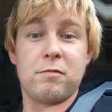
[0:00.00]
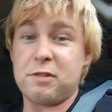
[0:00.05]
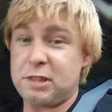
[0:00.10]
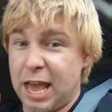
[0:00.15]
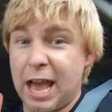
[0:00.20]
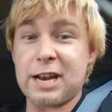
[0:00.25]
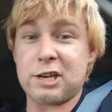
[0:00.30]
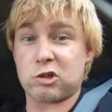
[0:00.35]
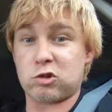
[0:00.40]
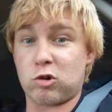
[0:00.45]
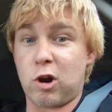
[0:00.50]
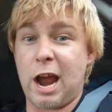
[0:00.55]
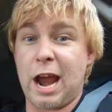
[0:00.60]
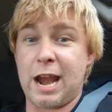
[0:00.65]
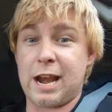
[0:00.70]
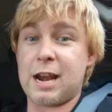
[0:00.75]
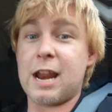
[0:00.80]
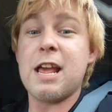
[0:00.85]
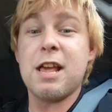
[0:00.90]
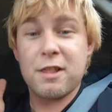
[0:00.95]
That's
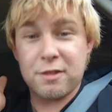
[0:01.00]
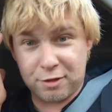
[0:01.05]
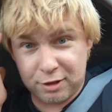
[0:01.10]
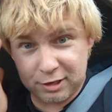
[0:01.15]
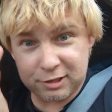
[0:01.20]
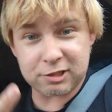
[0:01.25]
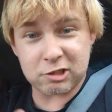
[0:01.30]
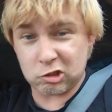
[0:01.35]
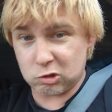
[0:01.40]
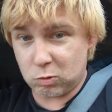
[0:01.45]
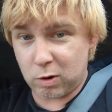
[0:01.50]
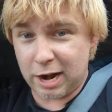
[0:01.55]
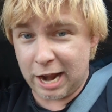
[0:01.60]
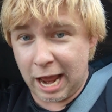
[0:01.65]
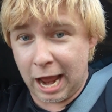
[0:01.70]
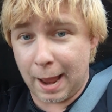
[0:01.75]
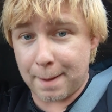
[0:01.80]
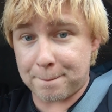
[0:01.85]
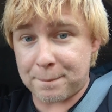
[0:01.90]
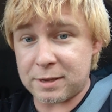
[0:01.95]
right. This is what
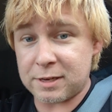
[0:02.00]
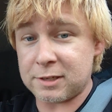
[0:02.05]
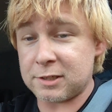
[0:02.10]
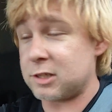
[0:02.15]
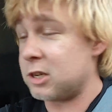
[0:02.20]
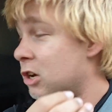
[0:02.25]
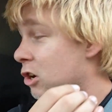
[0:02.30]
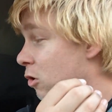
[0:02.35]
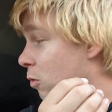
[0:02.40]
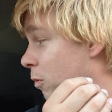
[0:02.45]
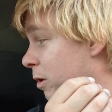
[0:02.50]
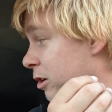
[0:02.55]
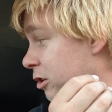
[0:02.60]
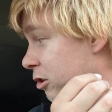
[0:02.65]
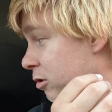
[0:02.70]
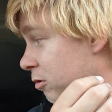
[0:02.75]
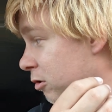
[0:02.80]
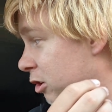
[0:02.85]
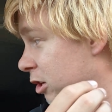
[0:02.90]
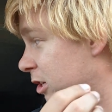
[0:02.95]
happens when
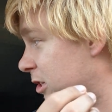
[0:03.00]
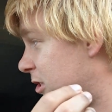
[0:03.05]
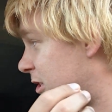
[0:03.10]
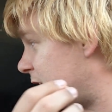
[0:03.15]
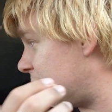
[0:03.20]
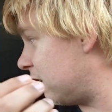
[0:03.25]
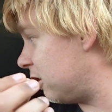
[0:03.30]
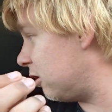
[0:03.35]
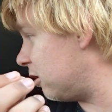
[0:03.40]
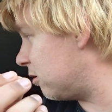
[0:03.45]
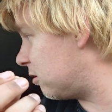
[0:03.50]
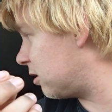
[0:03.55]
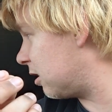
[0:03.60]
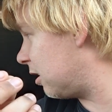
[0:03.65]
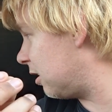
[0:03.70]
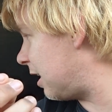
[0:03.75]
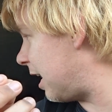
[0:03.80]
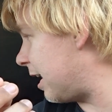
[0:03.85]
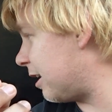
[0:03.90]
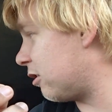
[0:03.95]
you continue to
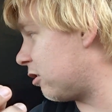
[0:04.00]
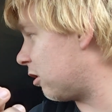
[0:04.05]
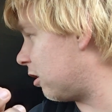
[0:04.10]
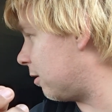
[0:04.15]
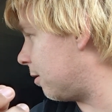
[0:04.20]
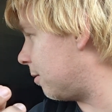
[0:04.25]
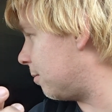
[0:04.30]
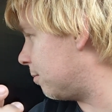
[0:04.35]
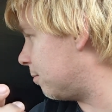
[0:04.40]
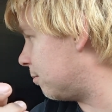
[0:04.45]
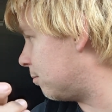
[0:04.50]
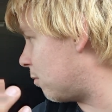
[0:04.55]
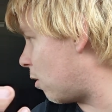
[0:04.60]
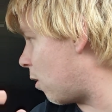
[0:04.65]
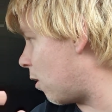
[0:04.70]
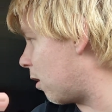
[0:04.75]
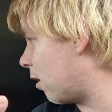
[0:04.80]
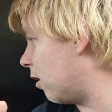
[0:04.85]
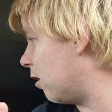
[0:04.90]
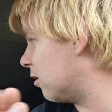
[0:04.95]
let your
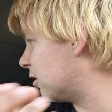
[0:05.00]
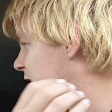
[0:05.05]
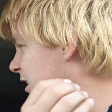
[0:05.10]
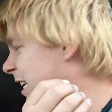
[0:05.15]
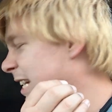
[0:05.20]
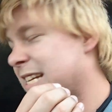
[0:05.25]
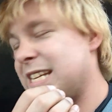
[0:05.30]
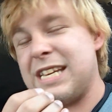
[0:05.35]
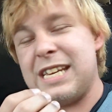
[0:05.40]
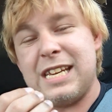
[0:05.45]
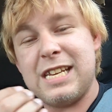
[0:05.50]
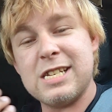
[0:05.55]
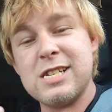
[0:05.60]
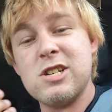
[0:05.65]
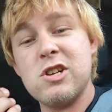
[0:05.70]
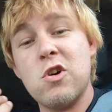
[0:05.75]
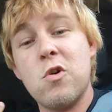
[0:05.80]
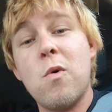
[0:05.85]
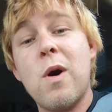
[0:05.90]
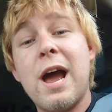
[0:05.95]
morals get
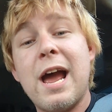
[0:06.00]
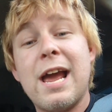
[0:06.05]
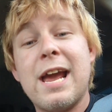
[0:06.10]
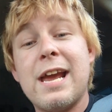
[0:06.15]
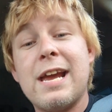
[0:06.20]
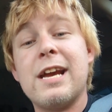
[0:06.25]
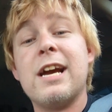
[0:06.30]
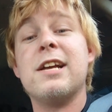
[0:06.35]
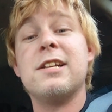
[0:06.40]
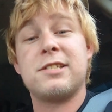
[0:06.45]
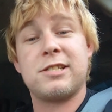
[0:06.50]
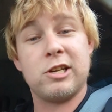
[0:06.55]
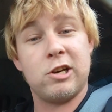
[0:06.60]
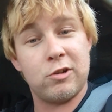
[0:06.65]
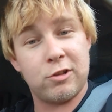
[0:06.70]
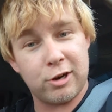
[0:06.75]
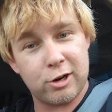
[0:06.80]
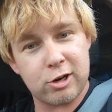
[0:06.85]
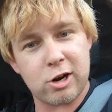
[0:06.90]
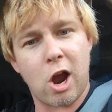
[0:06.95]
eaten away until
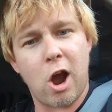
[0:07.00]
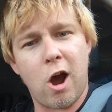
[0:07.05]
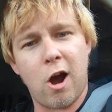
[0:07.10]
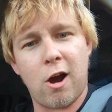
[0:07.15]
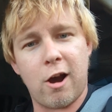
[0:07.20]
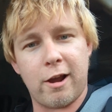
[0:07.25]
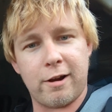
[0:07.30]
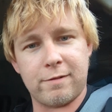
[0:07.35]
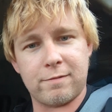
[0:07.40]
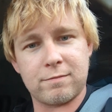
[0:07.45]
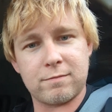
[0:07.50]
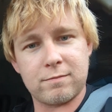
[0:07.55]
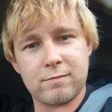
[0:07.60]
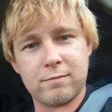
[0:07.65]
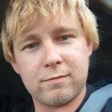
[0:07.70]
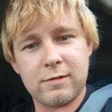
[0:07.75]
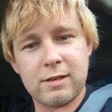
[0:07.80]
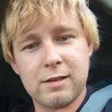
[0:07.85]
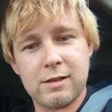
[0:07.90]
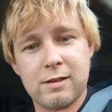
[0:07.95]
they're gone.
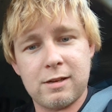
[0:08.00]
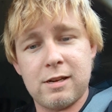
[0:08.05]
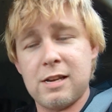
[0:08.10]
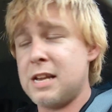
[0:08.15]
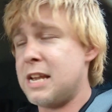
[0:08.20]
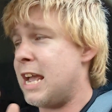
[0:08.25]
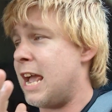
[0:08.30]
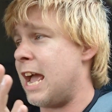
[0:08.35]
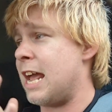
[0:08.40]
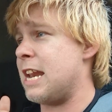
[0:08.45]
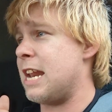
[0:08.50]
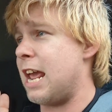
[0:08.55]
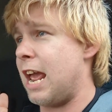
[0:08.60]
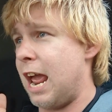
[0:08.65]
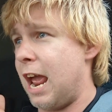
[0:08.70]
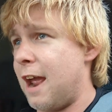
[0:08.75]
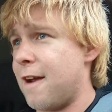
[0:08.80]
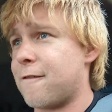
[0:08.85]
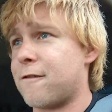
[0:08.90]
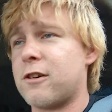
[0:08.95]
And
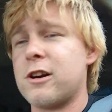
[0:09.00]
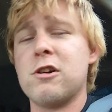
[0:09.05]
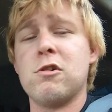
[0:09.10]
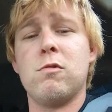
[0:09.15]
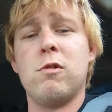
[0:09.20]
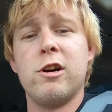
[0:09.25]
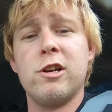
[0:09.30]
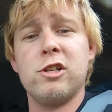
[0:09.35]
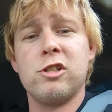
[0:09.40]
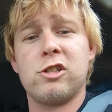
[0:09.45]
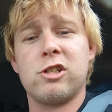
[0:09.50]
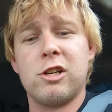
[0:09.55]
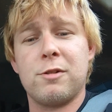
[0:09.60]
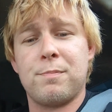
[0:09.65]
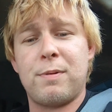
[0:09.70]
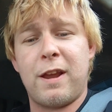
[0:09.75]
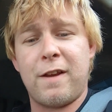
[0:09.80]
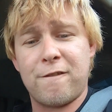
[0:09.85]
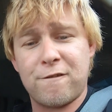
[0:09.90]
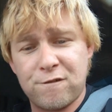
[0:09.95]
everyone should
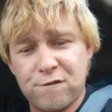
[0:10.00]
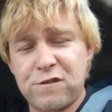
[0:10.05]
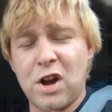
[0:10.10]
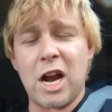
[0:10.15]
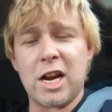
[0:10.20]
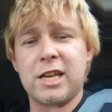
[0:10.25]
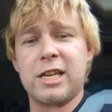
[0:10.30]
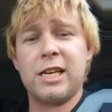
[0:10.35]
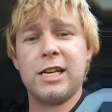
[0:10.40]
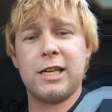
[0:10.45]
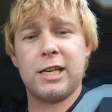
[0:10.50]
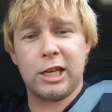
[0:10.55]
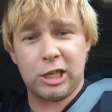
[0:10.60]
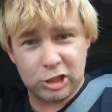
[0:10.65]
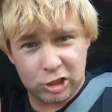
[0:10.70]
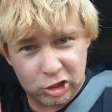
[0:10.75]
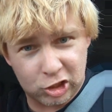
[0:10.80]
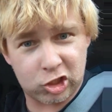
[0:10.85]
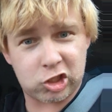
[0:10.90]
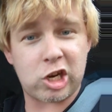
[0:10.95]
be fucking
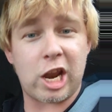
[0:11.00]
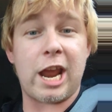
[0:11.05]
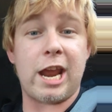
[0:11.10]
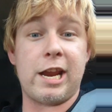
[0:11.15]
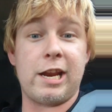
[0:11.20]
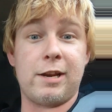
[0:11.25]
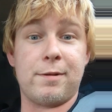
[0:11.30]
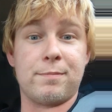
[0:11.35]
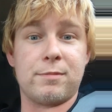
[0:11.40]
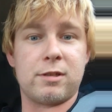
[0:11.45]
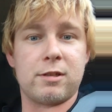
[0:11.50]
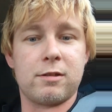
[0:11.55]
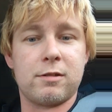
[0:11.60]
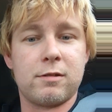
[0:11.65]
ashamed.